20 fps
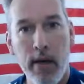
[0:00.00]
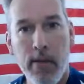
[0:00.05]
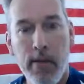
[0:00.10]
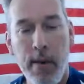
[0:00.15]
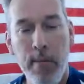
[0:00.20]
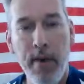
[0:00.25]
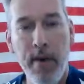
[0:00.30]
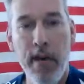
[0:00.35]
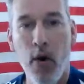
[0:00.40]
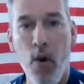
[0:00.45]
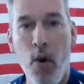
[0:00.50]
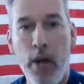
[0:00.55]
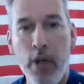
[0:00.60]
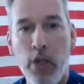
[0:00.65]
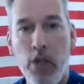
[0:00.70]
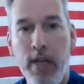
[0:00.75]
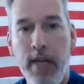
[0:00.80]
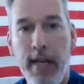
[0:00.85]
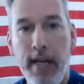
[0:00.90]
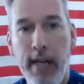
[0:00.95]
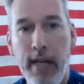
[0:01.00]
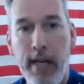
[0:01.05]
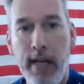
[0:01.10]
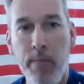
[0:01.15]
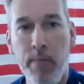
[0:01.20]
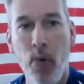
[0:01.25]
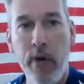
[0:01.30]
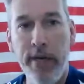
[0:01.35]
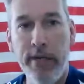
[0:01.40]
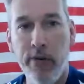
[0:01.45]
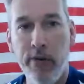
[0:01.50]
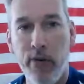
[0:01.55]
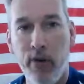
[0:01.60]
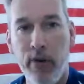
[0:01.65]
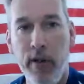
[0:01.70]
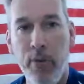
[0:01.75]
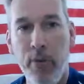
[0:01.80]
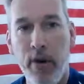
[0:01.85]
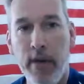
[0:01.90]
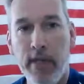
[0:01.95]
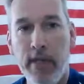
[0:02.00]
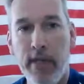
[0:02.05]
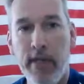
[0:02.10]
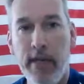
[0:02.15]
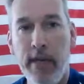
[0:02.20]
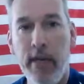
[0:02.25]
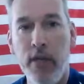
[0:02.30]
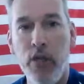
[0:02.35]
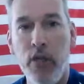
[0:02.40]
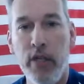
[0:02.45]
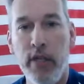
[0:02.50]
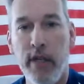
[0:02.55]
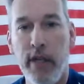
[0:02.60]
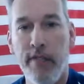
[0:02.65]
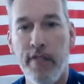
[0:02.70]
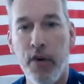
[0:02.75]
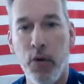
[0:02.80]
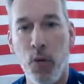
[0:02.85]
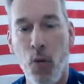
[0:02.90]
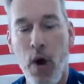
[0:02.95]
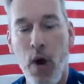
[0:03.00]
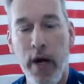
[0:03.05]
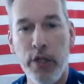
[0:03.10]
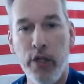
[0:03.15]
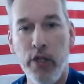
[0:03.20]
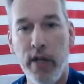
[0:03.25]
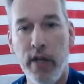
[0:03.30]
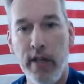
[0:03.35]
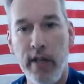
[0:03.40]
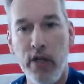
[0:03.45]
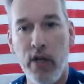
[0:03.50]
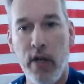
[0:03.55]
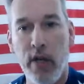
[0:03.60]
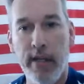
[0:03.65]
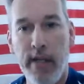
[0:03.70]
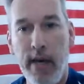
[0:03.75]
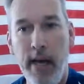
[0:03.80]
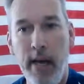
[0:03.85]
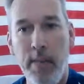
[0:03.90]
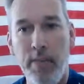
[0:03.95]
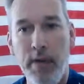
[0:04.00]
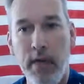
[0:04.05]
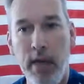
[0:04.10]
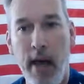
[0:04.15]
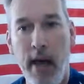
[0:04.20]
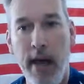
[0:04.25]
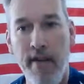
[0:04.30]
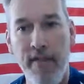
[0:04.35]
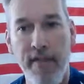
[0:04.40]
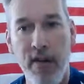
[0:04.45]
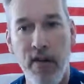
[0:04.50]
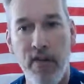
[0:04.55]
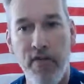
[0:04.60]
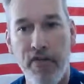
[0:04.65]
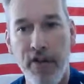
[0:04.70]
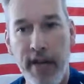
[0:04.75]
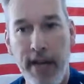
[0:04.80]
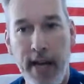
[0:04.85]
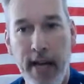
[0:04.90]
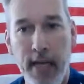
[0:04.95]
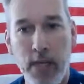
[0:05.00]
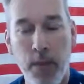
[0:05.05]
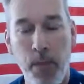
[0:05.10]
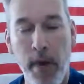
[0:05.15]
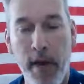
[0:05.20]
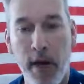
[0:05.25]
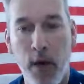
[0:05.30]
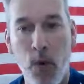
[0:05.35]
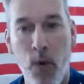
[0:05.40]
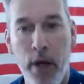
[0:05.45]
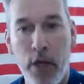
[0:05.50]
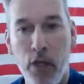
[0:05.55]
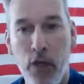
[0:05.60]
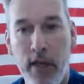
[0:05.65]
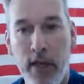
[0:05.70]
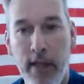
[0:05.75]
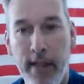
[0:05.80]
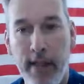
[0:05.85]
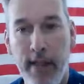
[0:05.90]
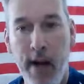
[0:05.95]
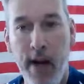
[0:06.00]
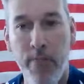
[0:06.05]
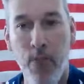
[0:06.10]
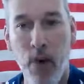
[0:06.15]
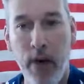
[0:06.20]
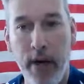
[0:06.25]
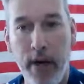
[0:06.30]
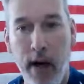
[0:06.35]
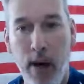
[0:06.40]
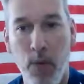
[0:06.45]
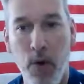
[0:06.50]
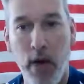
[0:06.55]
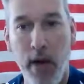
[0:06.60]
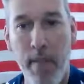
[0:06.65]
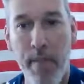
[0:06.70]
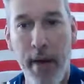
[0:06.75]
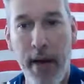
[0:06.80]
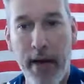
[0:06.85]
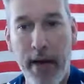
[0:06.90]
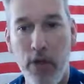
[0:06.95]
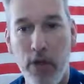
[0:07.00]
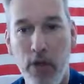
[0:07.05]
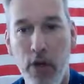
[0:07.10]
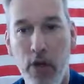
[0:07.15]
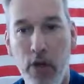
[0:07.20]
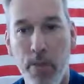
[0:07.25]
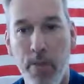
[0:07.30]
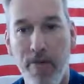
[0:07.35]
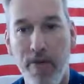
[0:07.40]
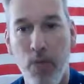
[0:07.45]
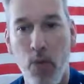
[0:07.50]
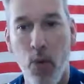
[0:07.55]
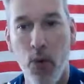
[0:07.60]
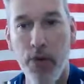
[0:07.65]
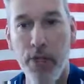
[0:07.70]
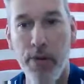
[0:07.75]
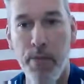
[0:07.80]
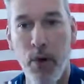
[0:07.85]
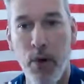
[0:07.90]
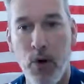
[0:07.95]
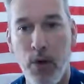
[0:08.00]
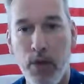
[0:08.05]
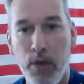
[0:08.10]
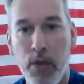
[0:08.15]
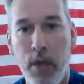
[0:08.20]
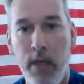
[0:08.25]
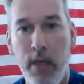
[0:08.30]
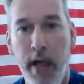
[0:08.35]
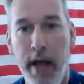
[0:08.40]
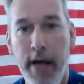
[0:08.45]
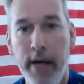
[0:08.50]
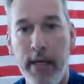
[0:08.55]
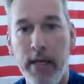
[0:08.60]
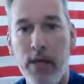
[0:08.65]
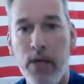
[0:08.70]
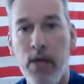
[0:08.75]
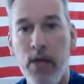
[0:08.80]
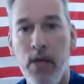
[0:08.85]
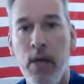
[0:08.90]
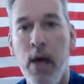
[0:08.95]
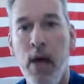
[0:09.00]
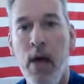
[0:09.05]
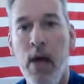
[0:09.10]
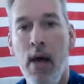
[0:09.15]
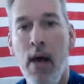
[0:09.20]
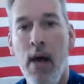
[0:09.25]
send me a question at any point during the presentation. If you're watching this on tape delay, feel free to ask me a question at that point, and I will get back to you before tomorrow's class.